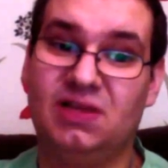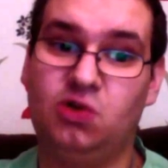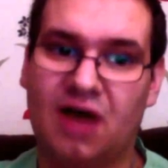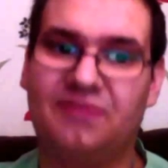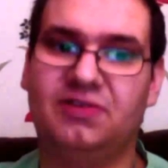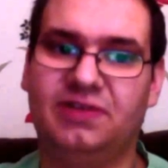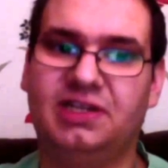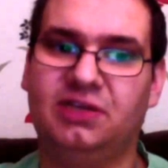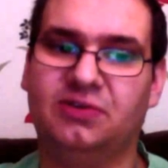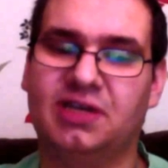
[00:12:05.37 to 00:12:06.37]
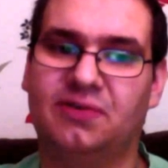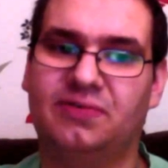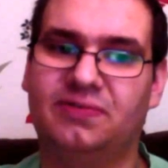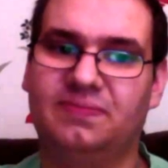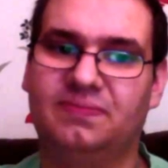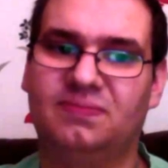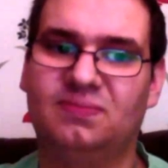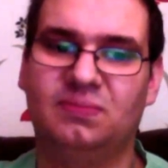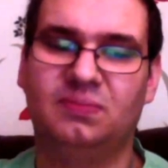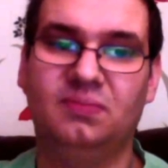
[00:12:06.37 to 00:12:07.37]
You have to fit it yourself
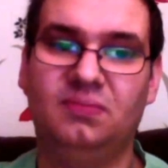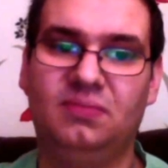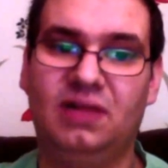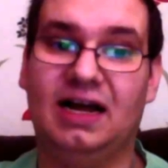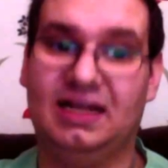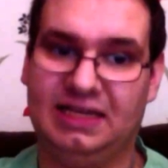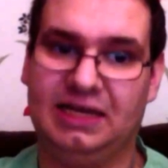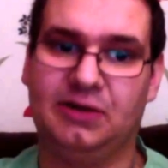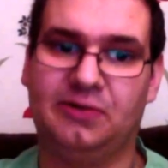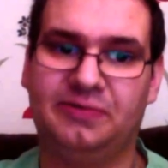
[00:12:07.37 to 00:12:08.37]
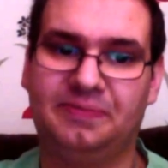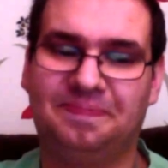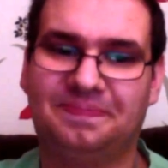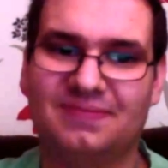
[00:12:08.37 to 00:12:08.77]
and take it off.